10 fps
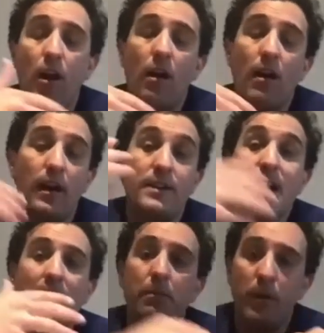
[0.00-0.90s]
a
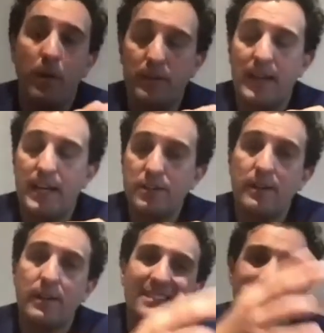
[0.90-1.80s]
younger population.
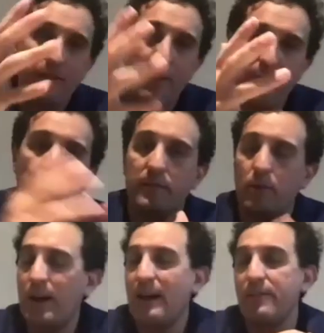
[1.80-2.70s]
75
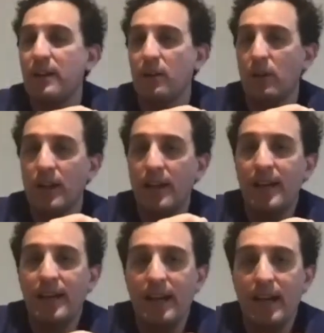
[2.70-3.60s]
lawyer having
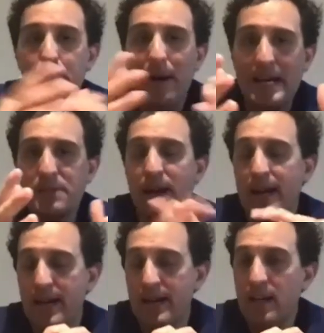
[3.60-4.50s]
a
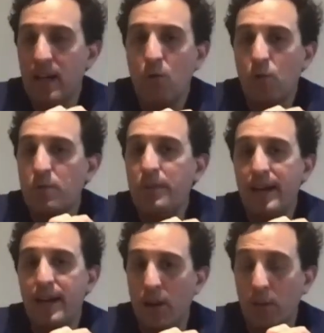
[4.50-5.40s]
pacemaker wouldn't be
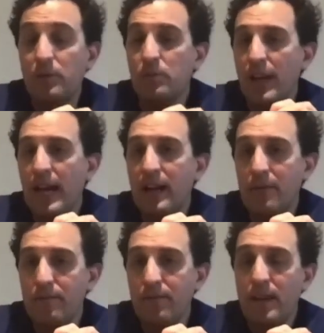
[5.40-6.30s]
an optimal
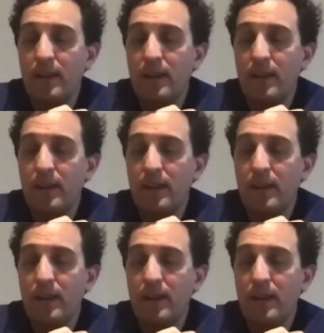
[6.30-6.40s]
outcome.